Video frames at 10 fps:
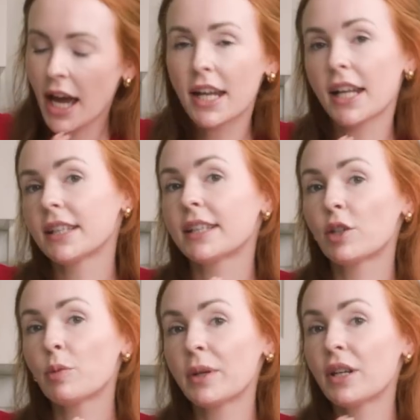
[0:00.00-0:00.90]
and a
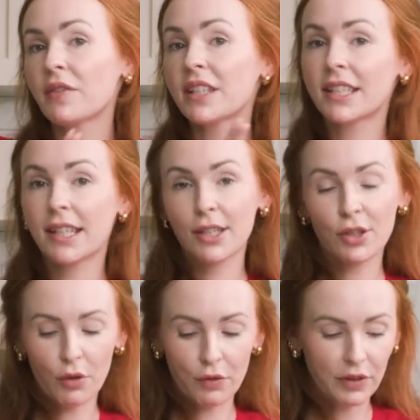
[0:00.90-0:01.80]
little bit of sea
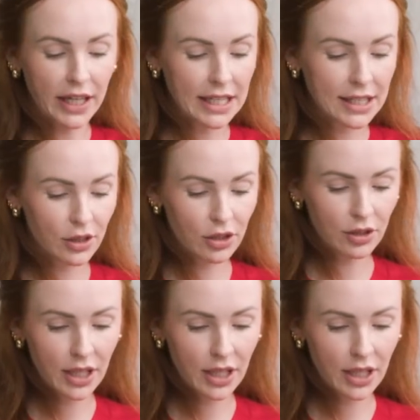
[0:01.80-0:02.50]
salt flakes to